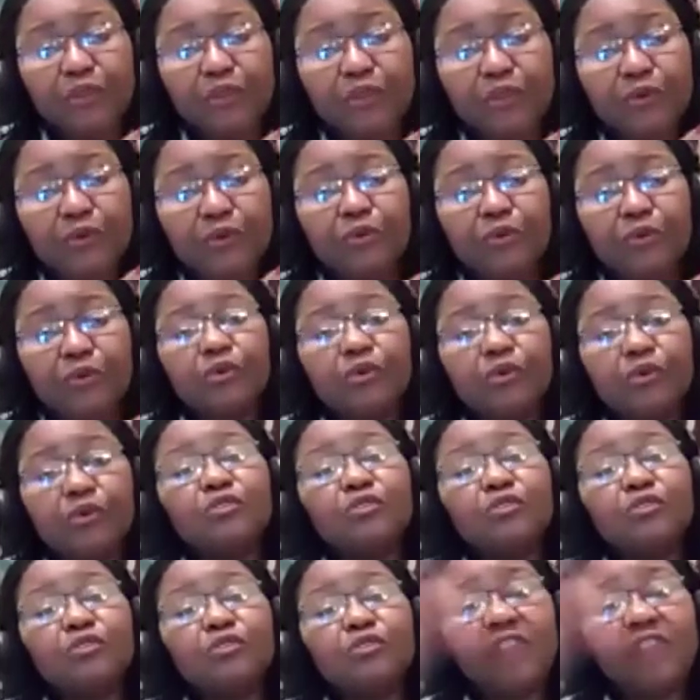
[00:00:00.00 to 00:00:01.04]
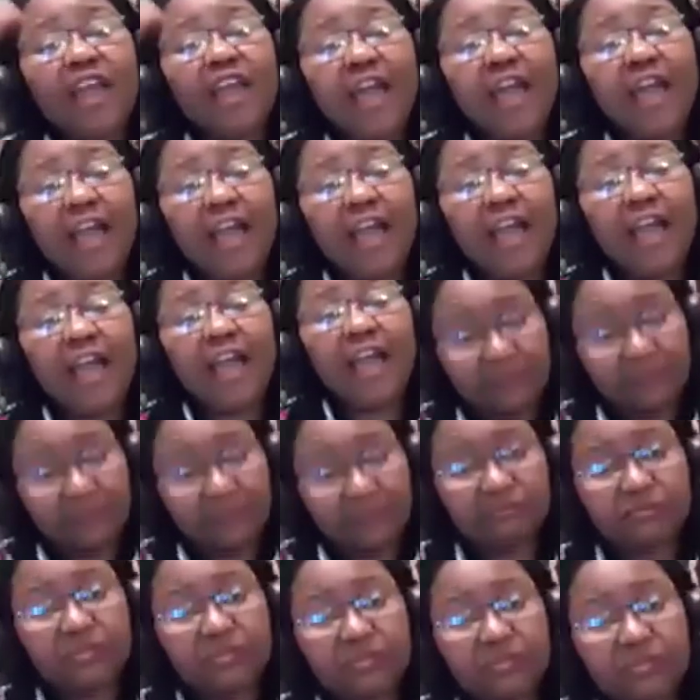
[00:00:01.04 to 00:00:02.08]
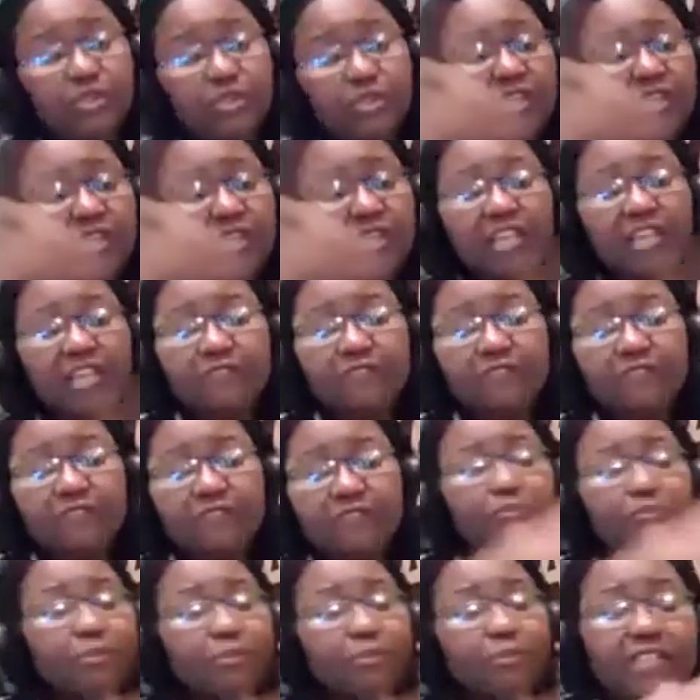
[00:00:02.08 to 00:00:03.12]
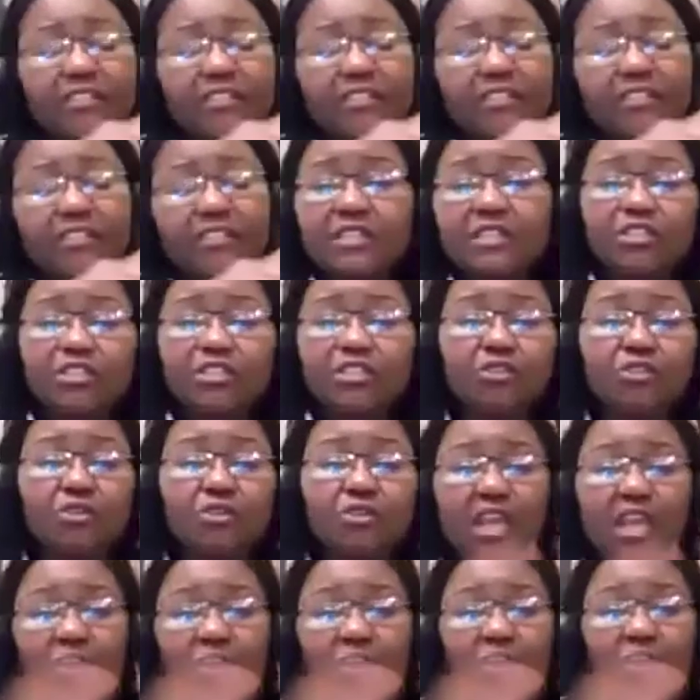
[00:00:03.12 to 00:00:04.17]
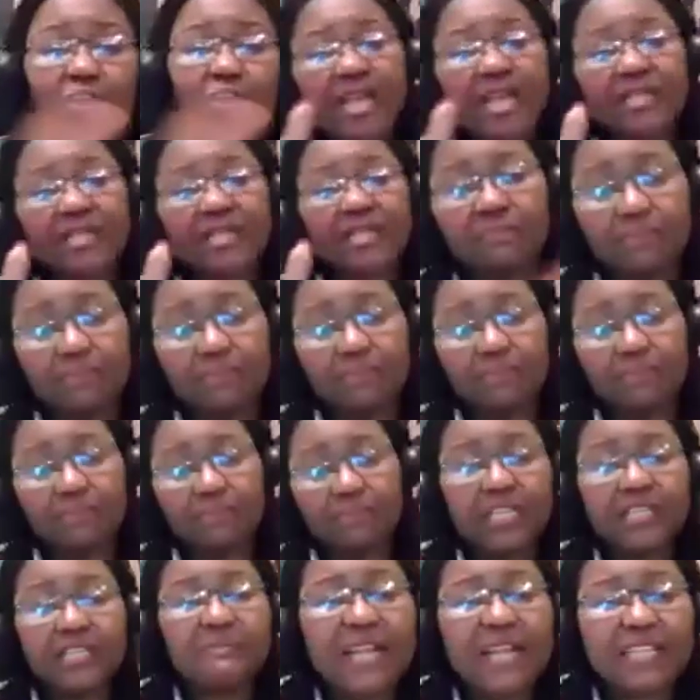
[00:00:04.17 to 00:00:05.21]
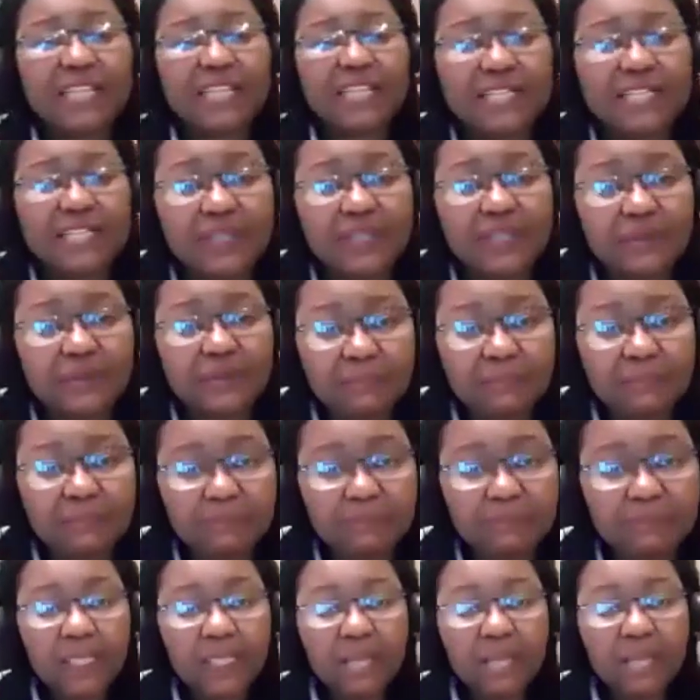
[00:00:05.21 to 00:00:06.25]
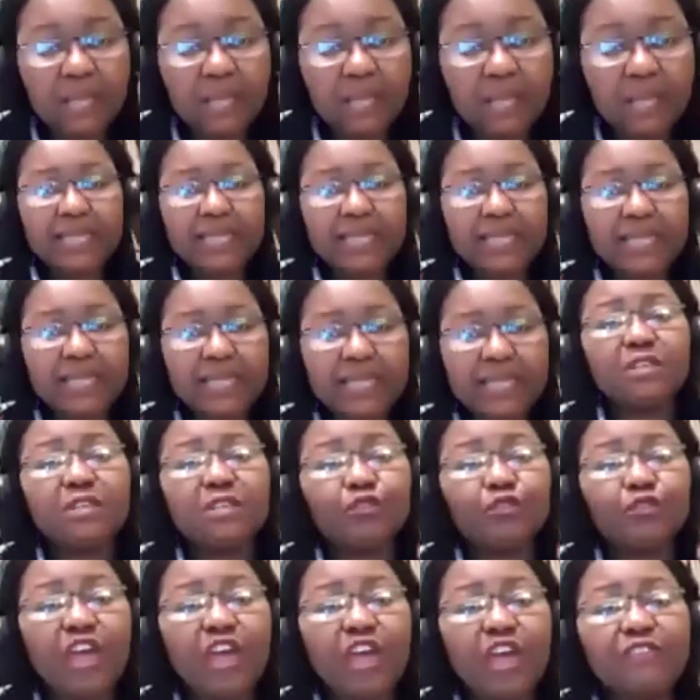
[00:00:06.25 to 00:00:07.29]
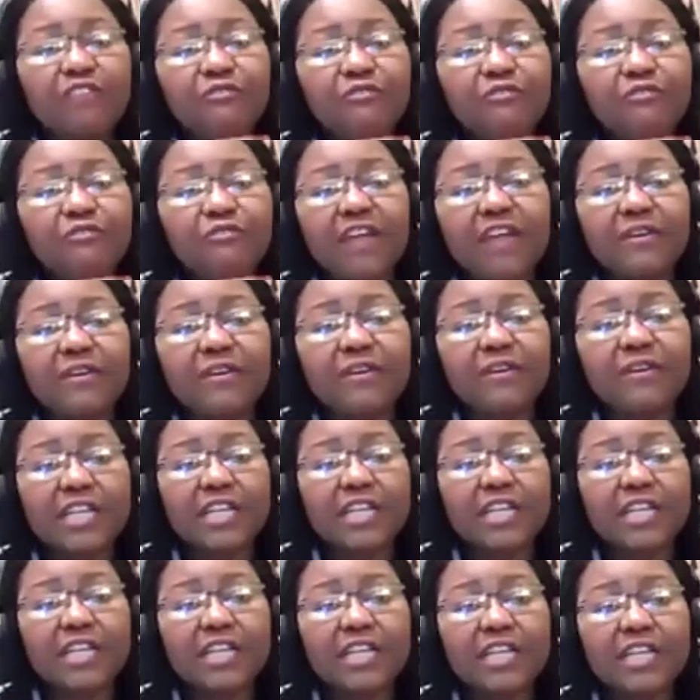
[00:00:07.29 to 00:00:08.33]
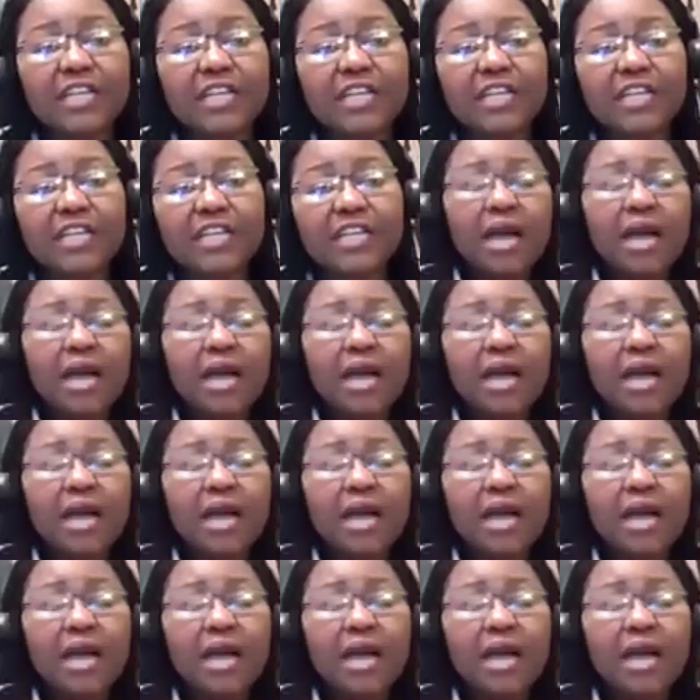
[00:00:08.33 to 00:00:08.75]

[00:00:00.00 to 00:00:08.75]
help you to fly, to live, to breathe. A good example is magnesium. Magnesium is very, very